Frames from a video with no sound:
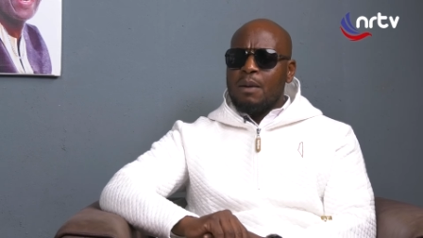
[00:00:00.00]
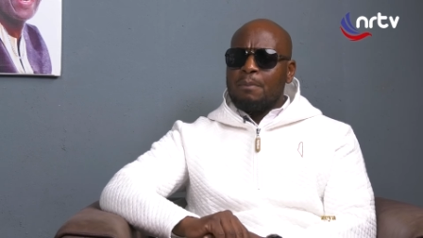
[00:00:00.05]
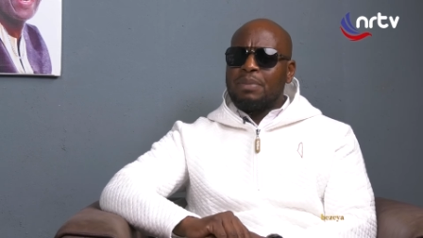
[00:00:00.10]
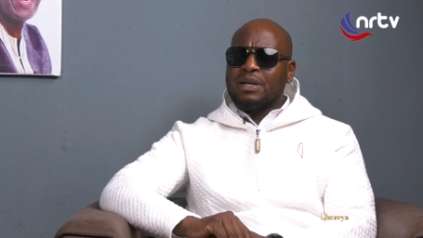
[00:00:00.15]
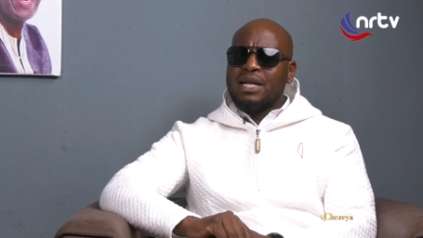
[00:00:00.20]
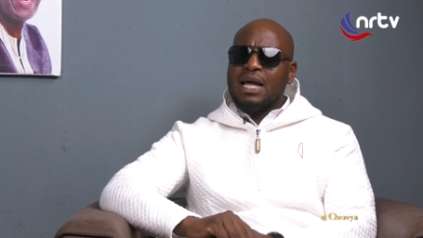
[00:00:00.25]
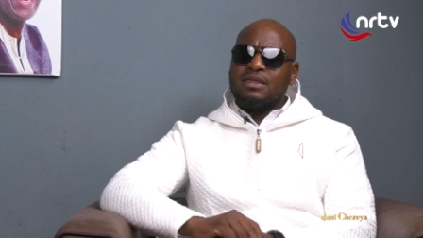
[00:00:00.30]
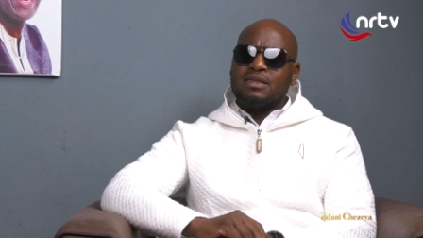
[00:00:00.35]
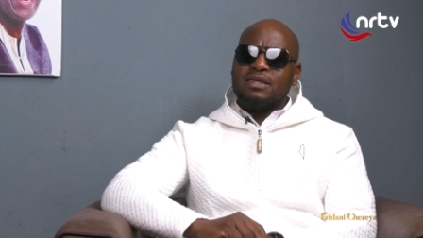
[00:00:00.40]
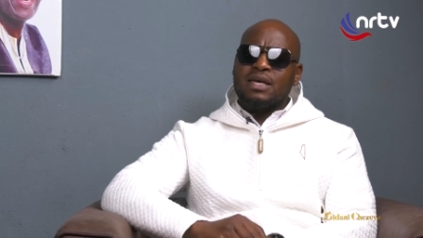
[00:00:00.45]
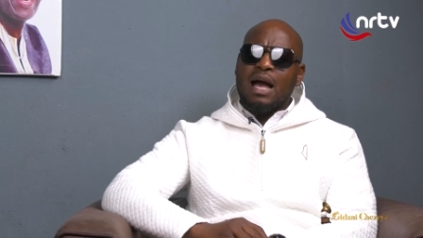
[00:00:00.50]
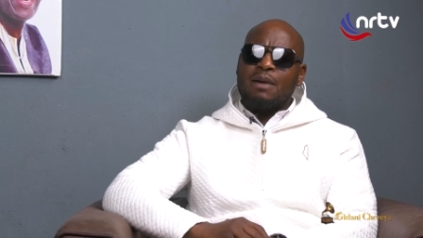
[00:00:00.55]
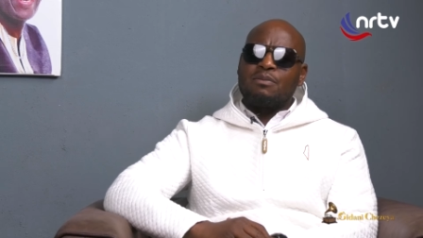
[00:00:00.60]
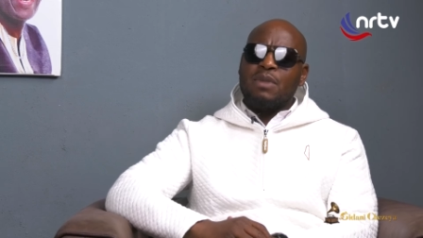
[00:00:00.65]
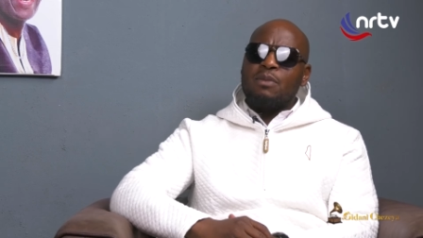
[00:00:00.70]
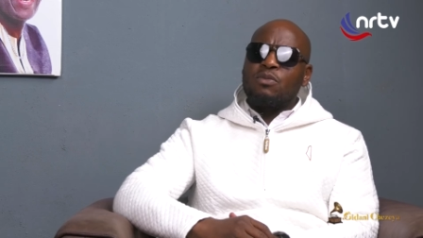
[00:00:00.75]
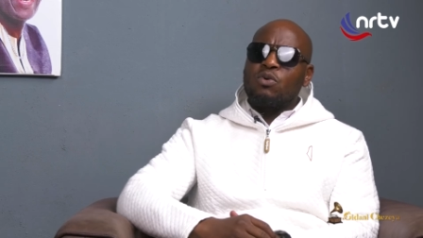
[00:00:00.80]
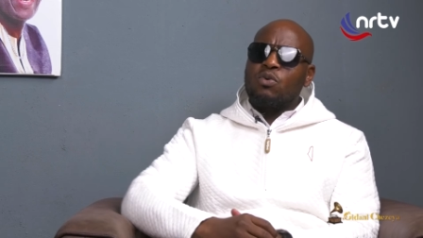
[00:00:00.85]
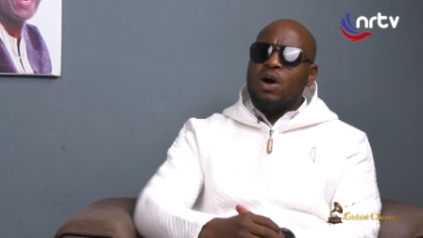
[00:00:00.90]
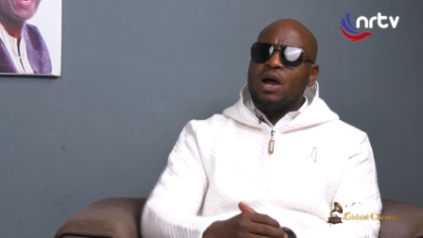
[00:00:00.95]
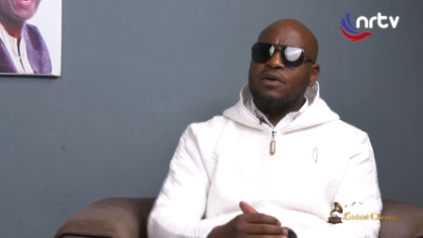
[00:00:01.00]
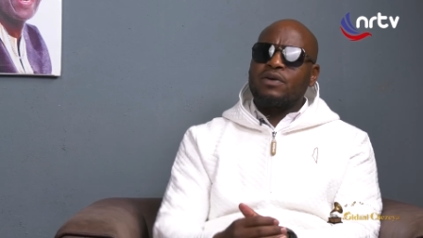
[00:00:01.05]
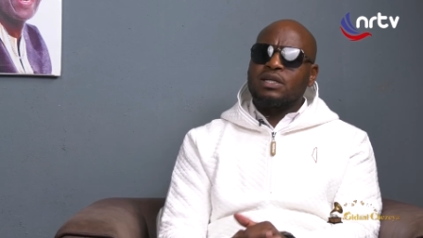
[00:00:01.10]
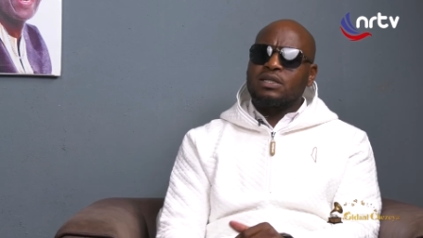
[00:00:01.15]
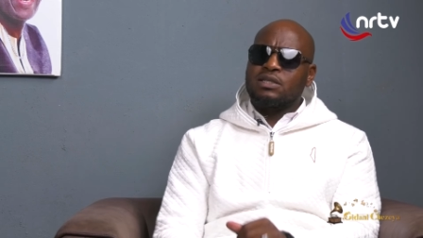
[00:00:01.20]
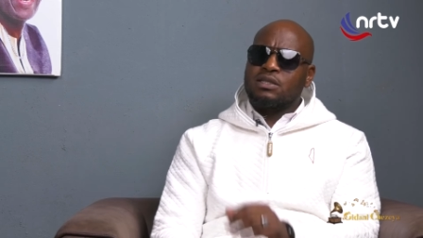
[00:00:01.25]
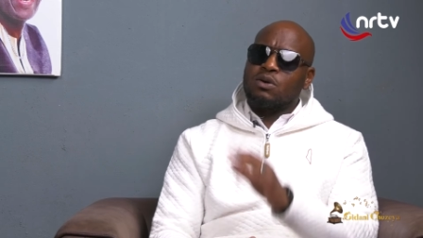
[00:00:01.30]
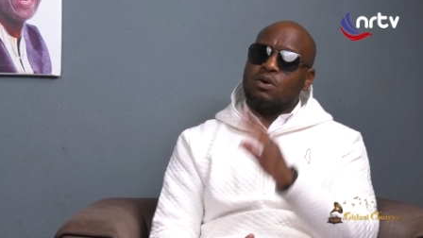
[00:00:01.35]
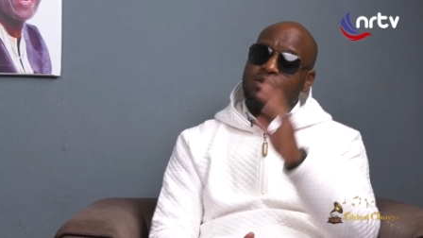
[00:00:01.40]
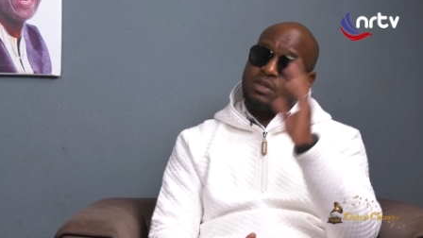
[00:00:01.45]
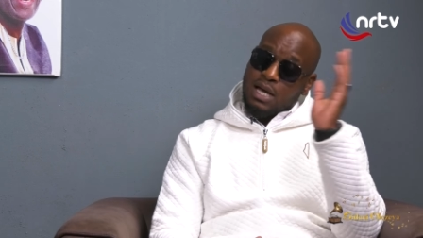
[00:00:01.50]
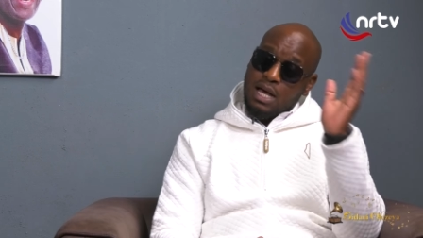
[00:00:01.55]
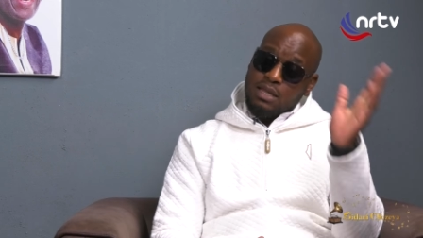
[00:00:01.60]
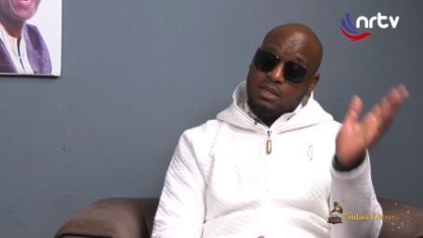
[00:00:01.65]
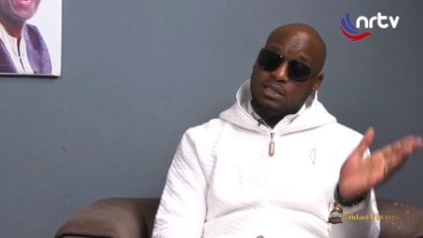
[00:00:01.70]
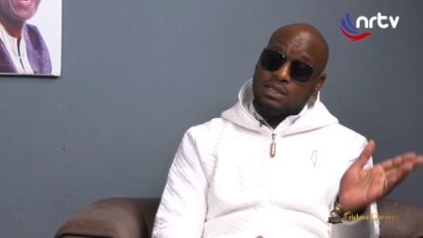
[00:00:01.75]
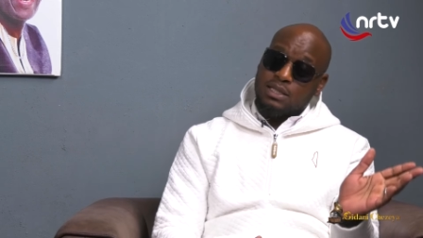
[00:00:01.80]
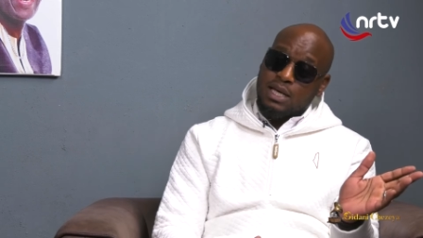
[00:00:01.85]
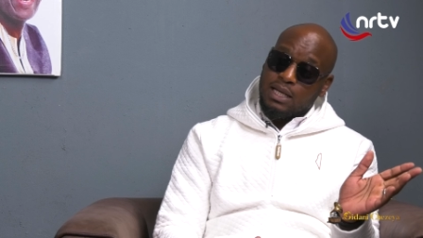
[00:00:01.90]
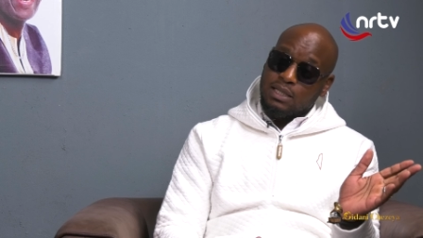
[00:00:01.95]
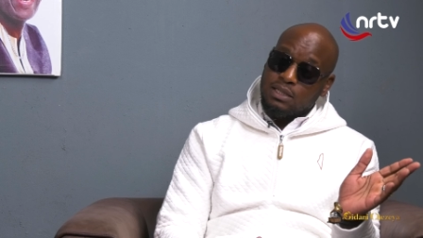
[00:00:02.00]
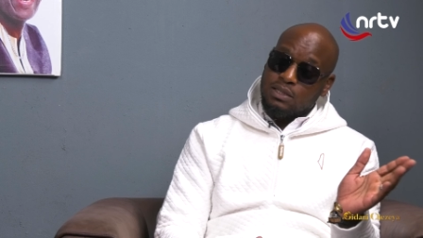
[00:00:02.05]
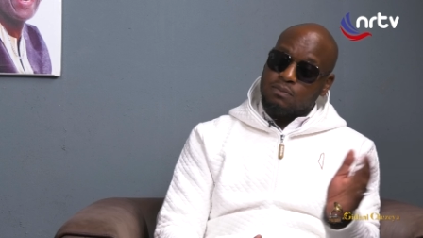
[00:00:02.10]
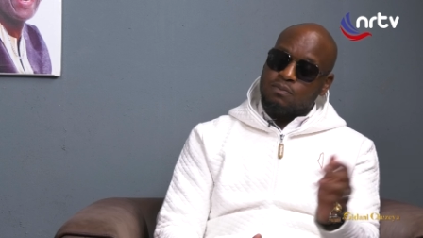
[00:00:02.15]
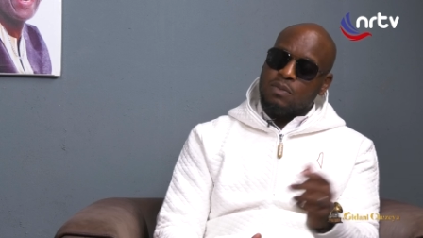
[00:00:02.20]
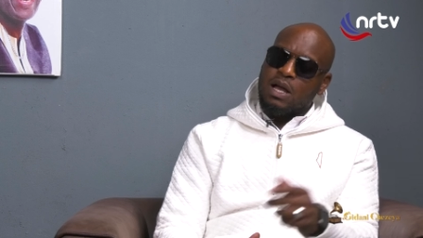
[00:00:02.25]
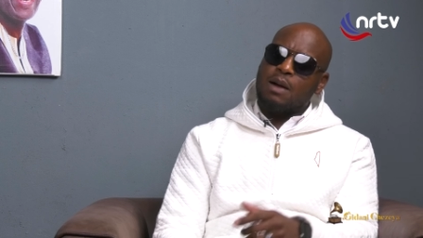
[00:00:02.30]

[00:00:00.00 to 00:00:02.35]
but I think I'm, I'm worried on the other side.